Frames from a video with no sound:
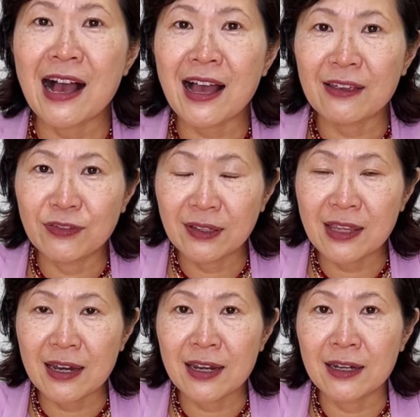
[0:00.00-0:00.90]
I feel
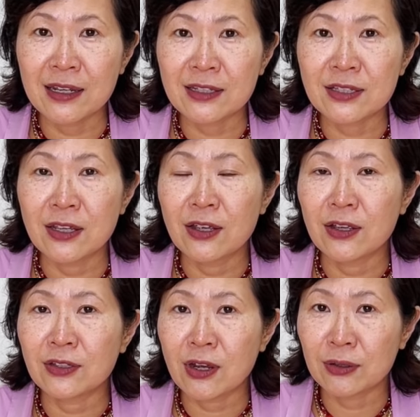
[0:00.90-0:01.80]
that it is
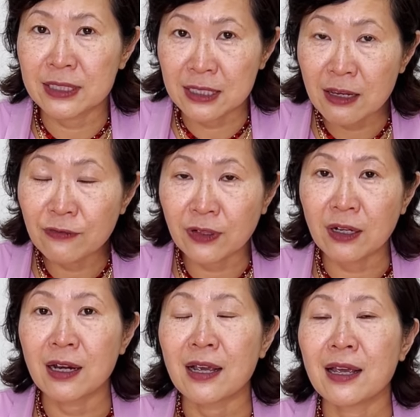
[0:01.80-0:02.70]
not only
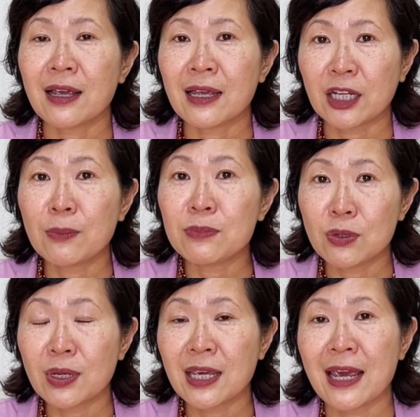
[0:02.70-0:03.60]
safer, it
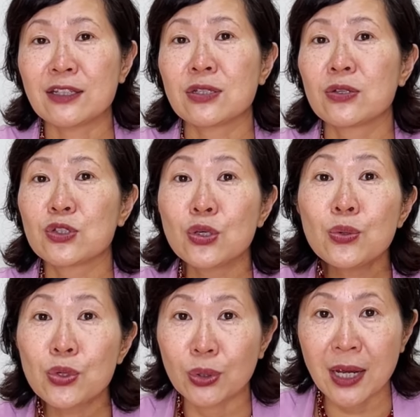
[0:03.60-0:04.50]
communicates
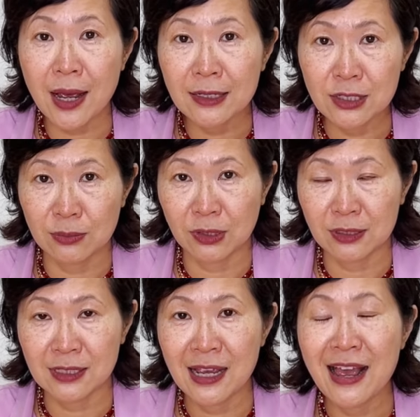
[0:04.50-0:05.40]
to your customers.
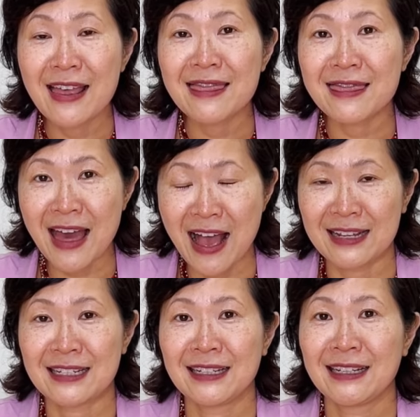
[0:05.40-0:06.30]

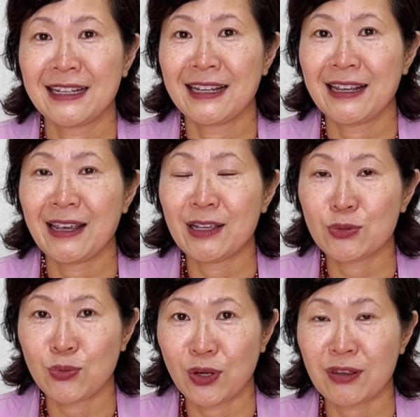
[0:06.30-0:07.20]
That is
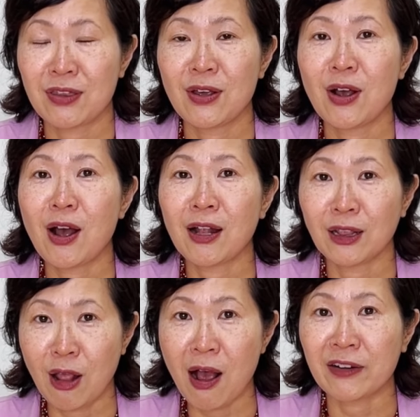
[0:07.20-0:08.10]
worth a
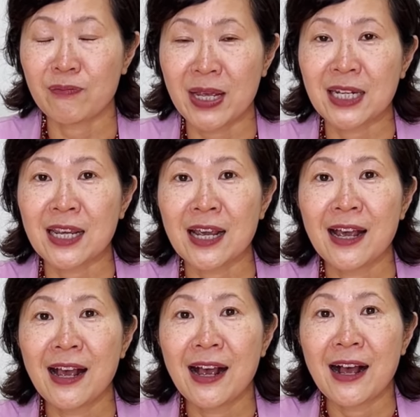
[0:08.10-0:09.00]
lot of money
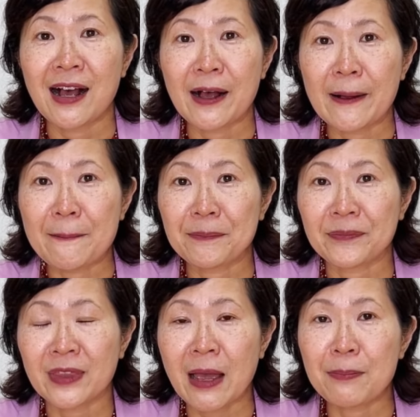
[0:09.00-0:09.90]

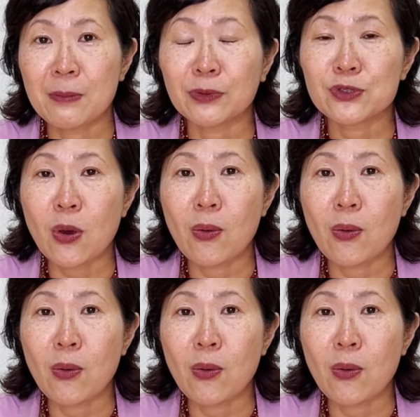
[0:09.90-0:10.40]
that people